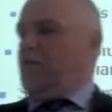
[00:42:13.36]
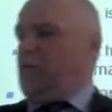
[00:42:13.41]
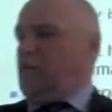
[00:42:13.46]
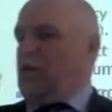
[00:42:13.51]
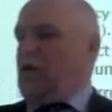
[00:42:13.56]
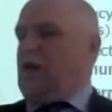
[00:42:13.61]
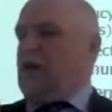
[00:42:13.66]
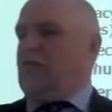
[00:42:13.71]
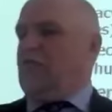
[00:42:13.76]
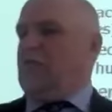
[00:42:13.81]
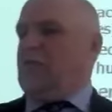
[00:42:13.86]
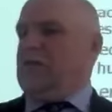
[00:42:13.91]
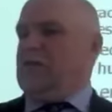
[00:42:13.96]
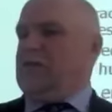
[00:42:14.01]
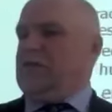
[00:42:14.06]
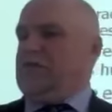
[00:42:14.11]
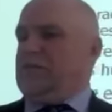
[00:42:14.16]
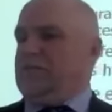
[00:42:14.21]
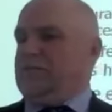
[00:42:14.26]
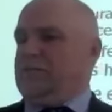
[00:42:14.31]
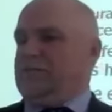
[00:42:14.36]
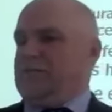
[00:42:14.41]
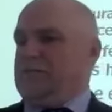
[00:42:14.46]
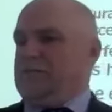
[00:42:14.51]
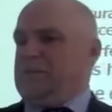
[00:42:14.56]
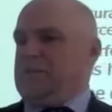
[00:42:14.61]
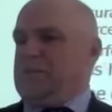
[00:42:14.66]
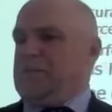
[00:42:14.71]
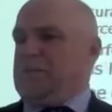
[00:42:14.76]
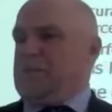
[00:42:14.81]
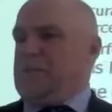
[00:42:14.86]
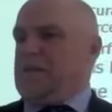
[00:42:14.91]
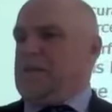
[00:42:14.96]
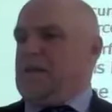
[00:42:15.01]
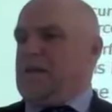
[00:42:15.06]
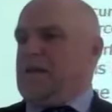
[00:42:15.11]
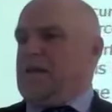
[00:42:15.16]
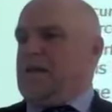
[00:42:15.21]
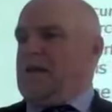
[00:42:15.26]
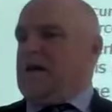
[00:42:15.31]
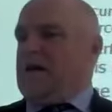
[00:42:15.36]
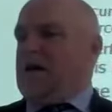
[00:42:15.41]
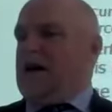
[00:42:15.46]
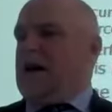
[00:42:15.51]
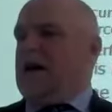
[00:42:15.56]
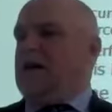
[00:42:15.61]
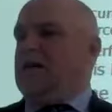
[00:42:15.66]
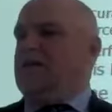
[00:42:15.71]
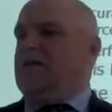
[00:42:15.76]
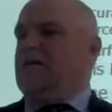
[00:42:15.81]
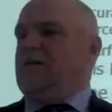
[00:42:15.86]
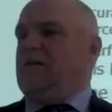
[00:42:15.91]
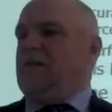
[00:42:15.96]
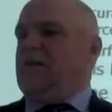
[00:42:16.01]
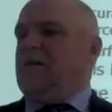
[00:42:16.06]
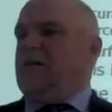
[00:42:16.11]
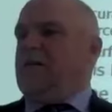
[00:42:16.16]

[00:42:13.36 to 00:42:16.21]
or high risk. And